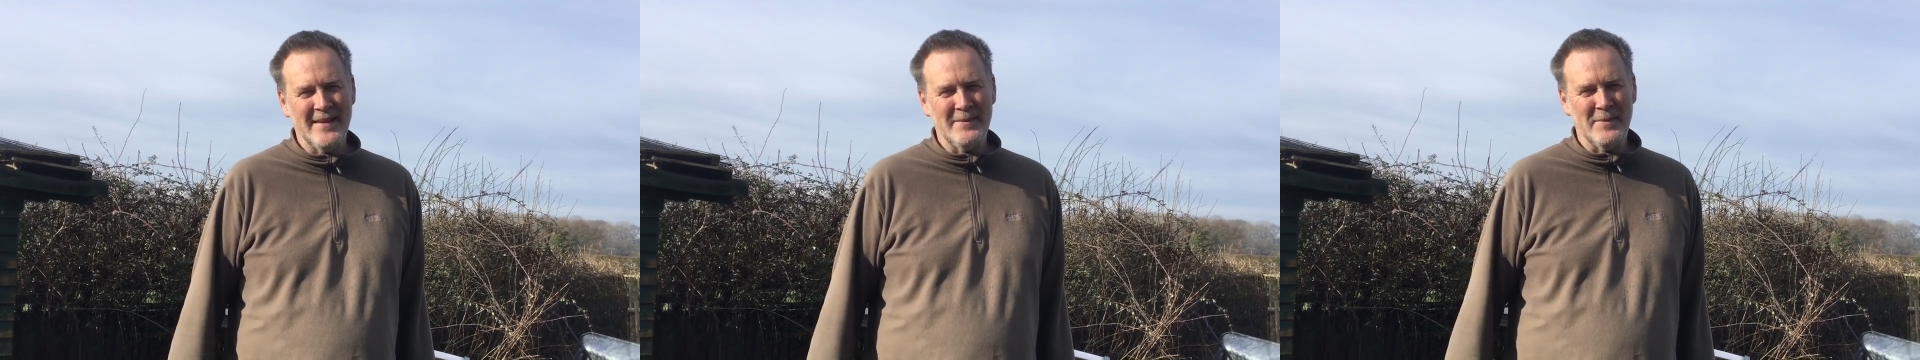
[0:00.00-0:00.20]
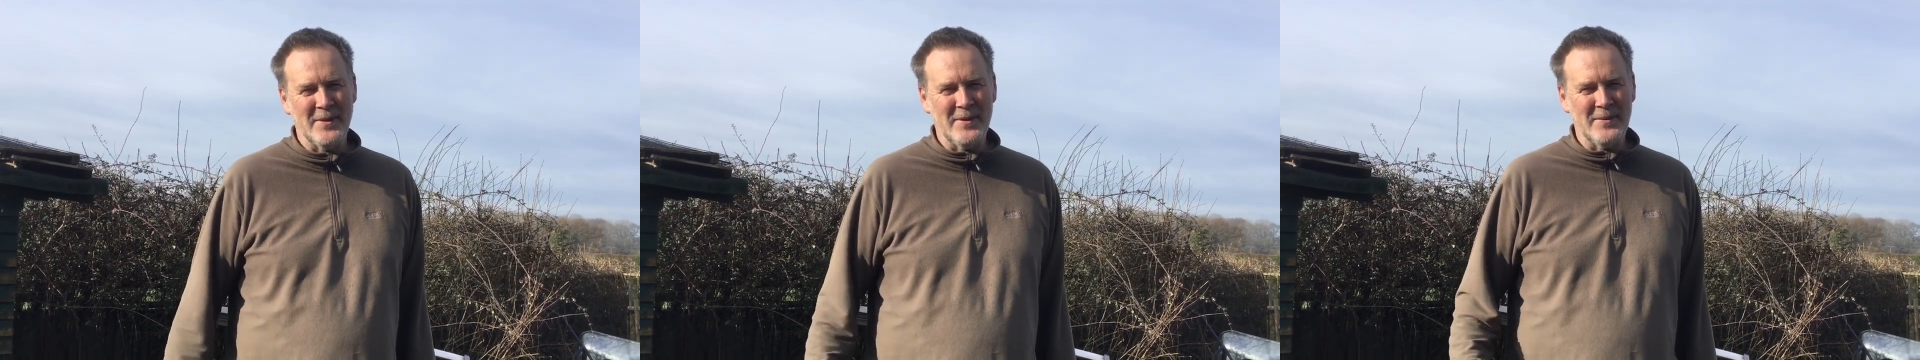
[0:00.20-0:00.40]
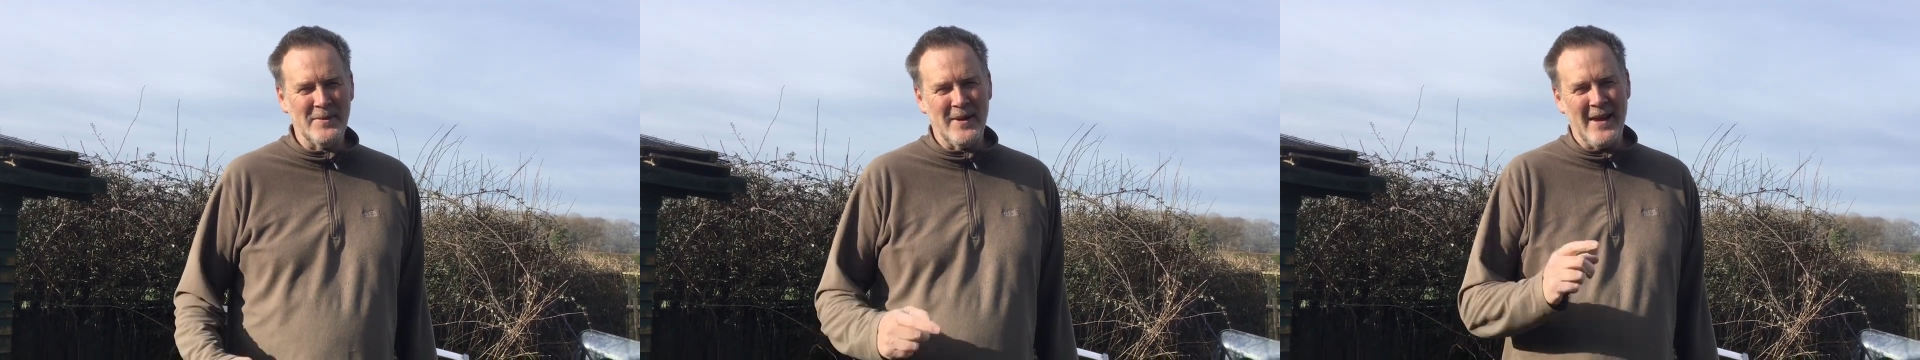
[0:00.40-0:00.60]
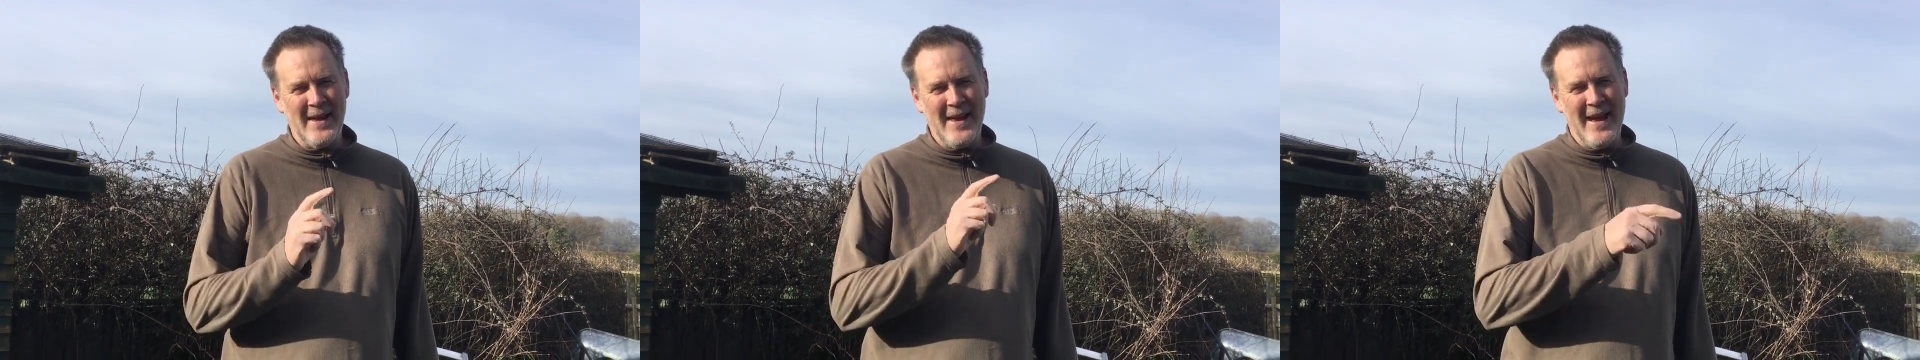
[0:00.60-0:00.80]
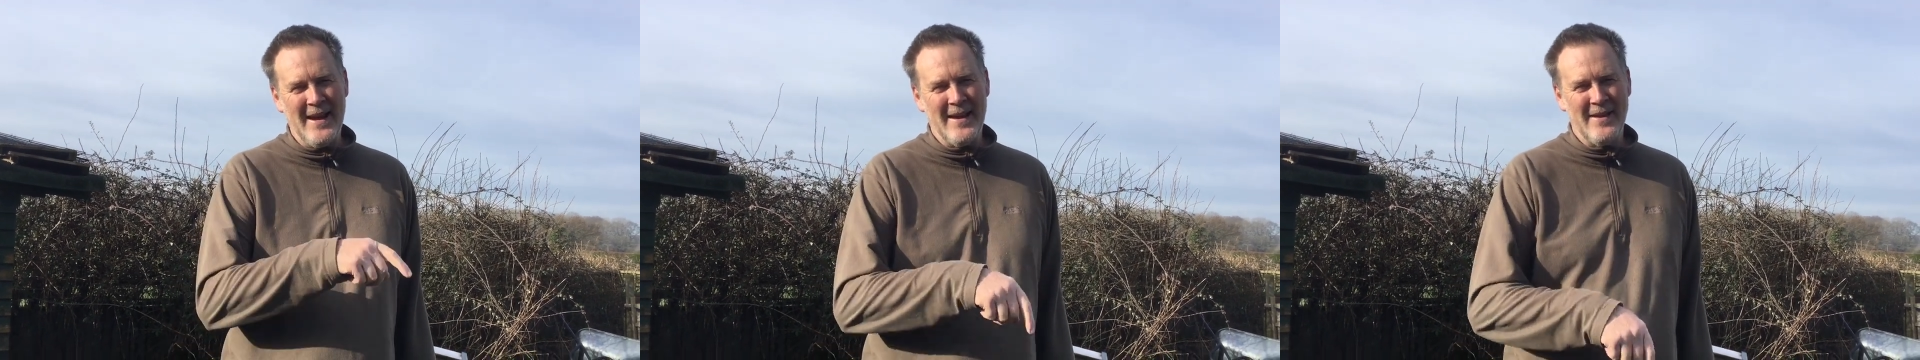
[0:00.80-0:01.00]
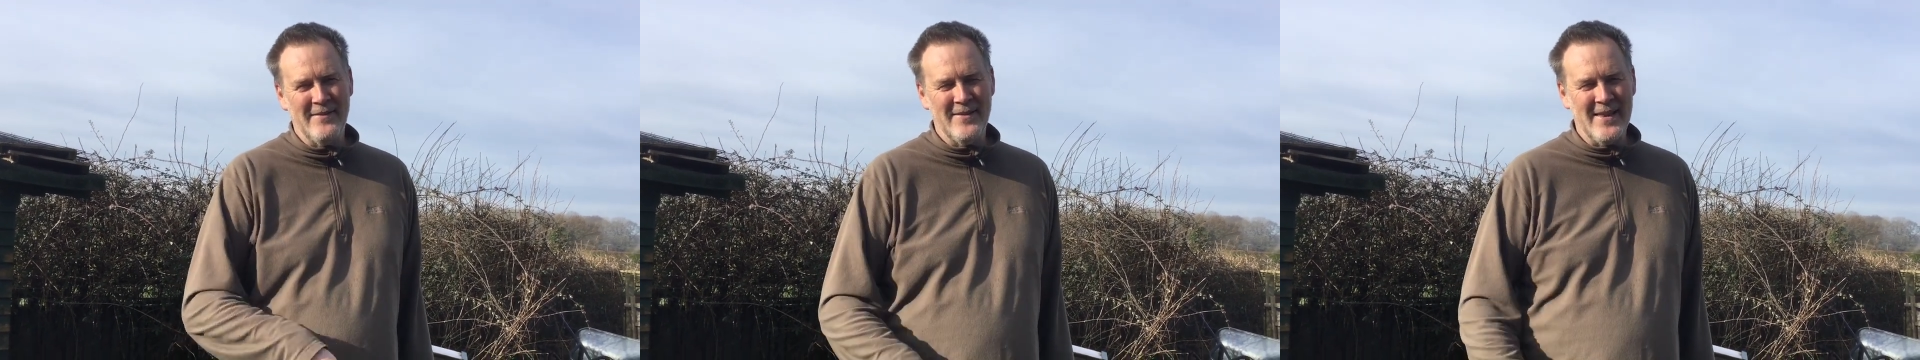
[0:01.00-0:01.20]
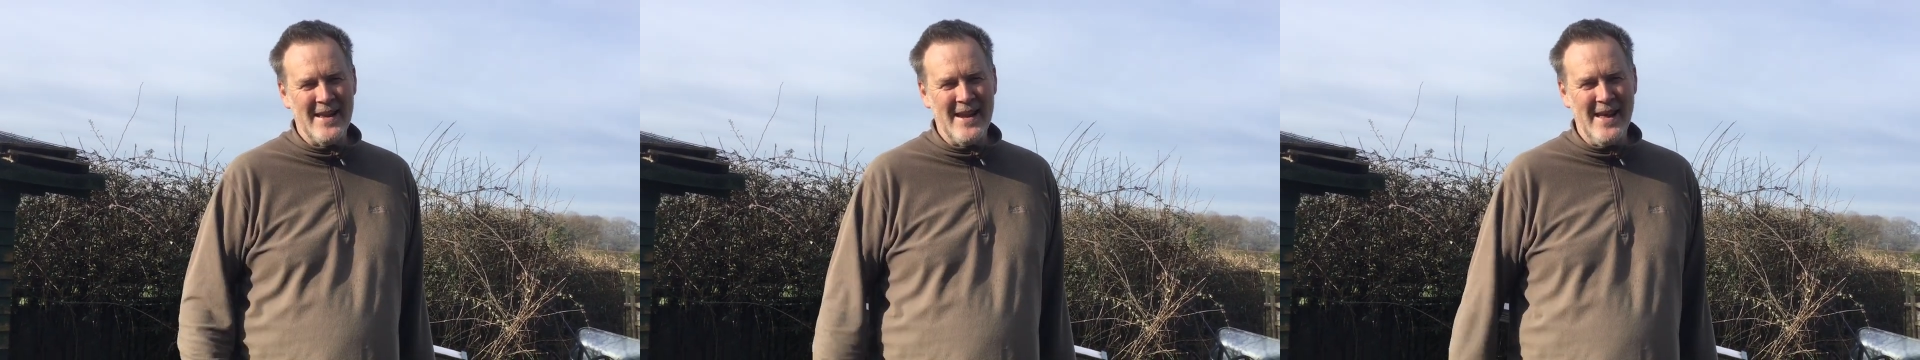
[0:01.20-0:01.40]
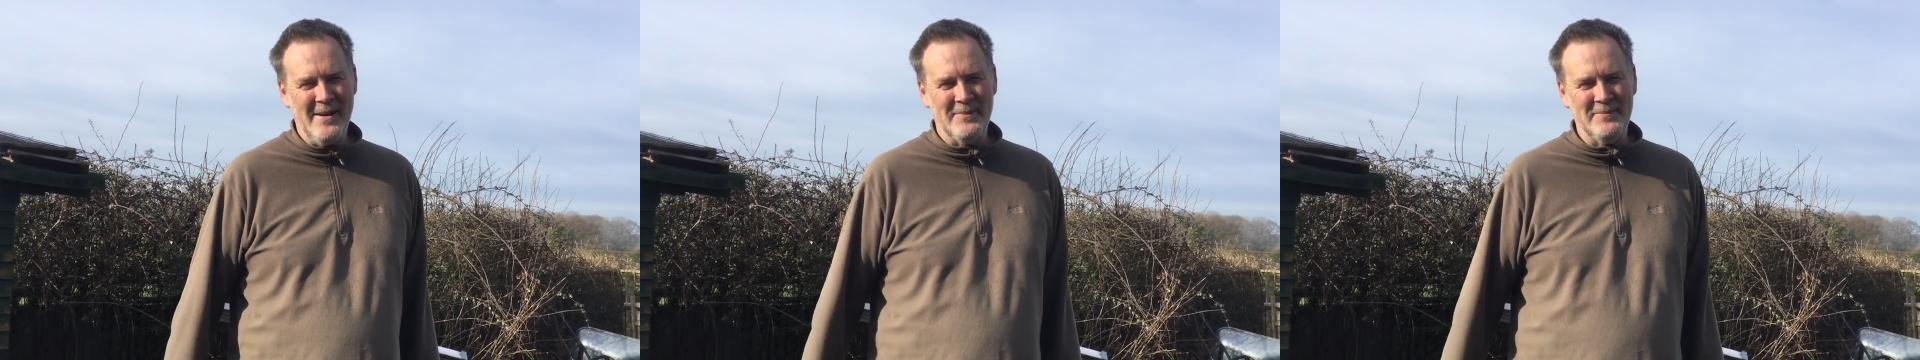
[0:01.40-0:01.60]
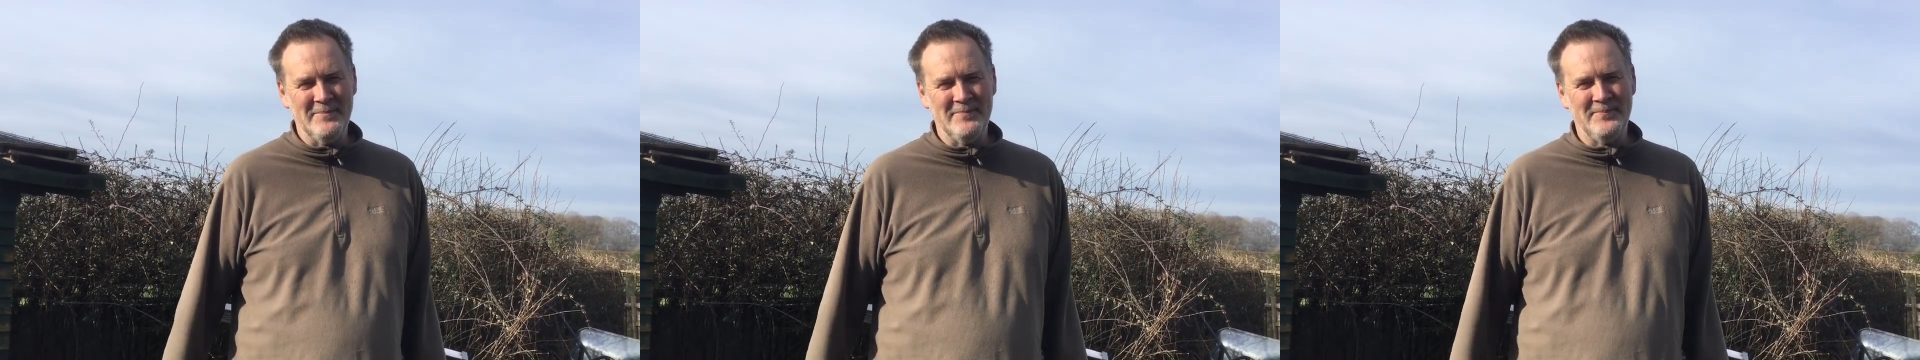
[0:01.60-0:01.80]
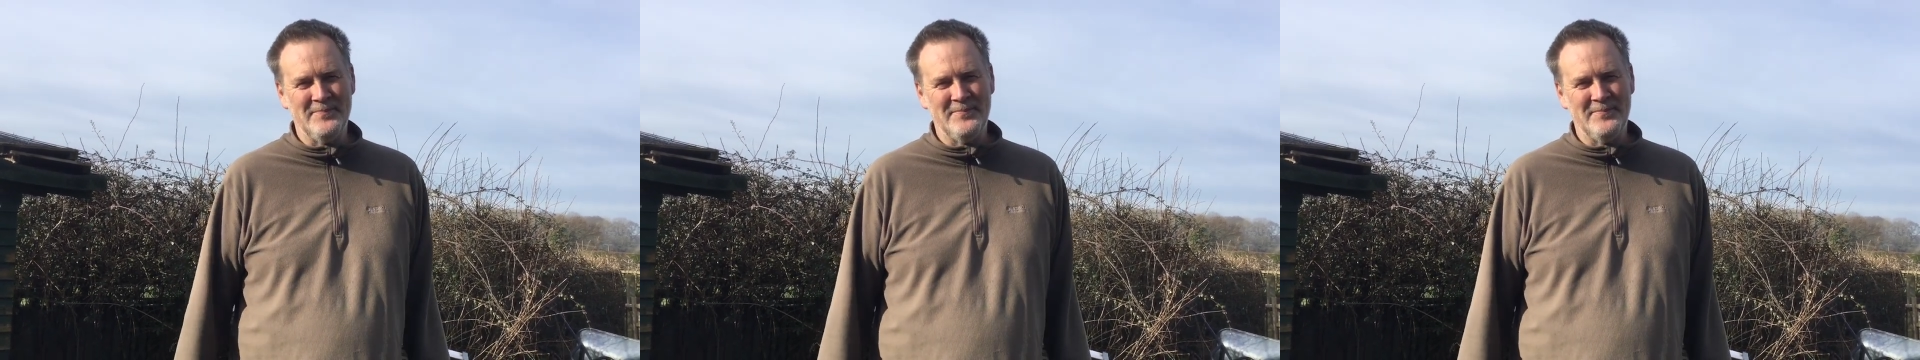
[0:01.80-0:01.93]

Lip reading: We'll head over there now.